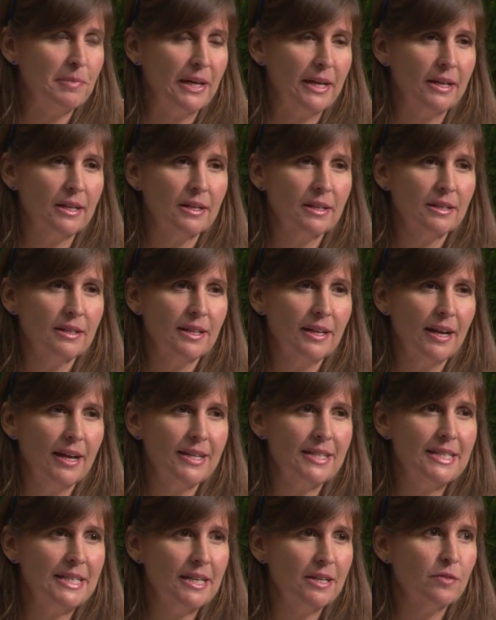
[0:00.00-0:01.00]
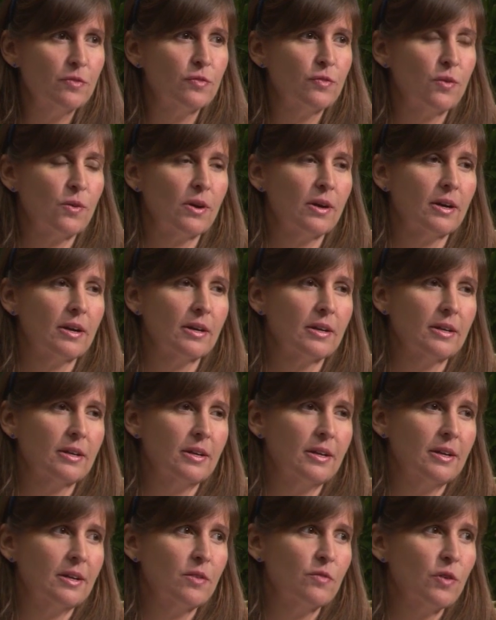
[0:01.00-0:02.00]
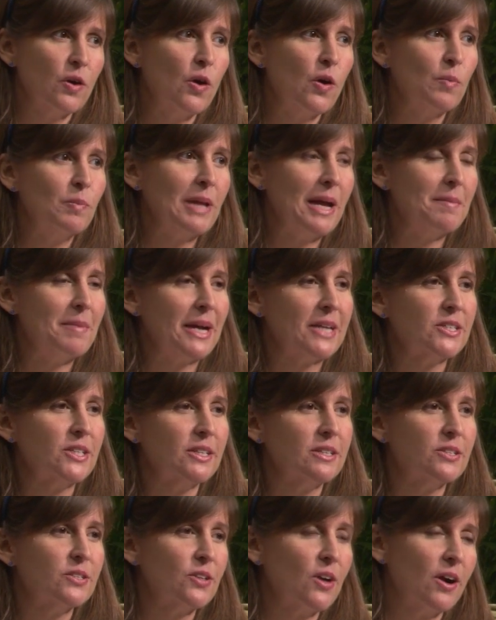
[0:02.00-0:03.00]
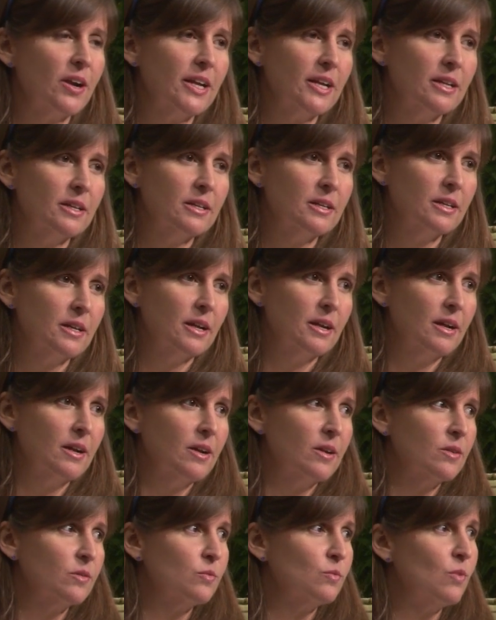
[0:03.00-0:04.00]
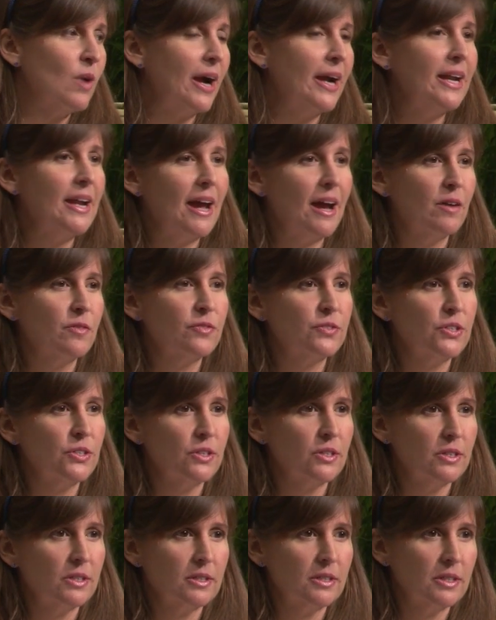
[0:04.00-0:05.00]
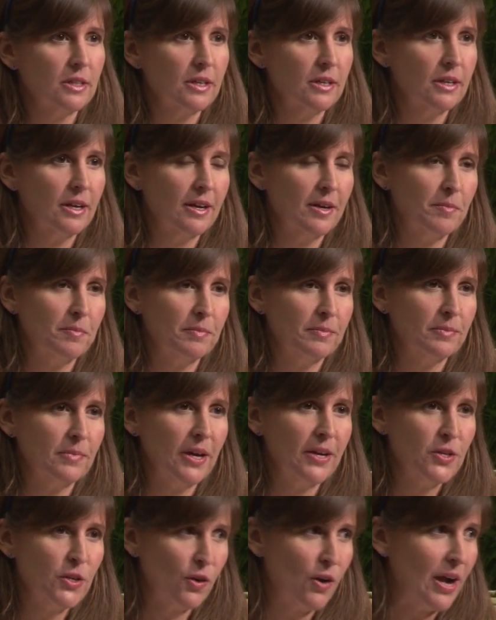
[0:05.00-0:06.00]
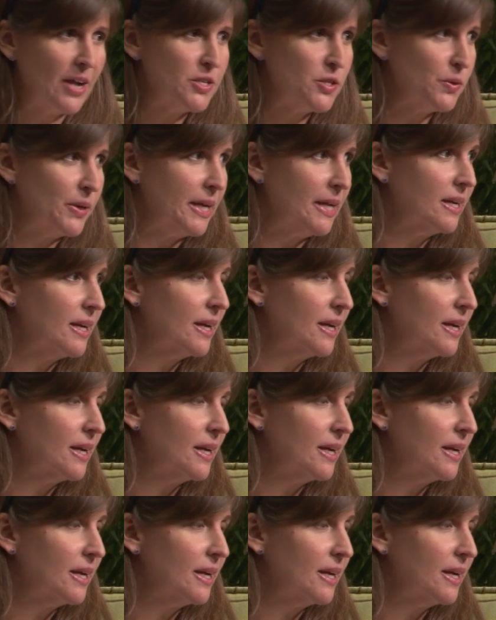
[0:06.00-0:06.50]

But the idea for Hope Lab actually started right after undergraduate,